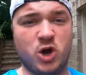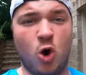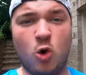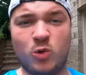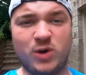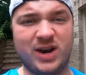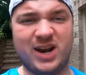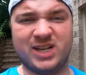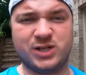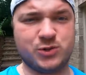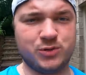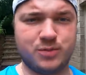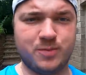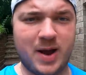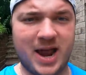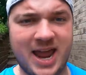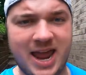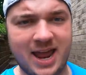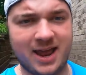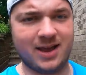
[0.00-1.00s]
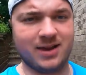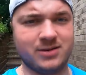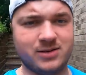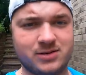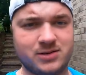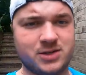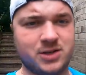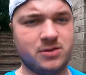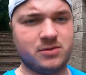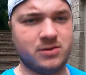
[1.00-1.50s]
coconuts with my hands.
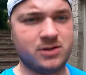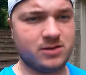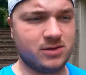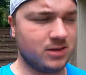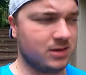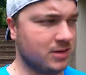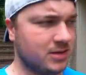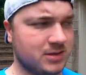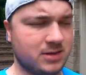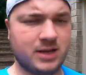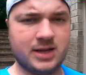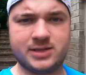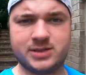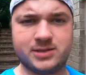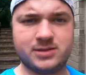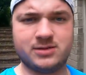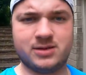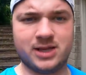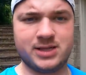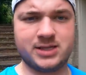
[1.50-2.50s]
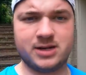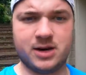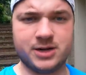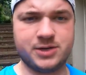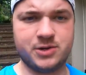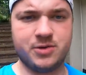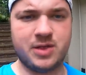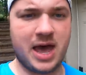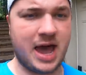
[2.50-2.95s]
So let's, let's not do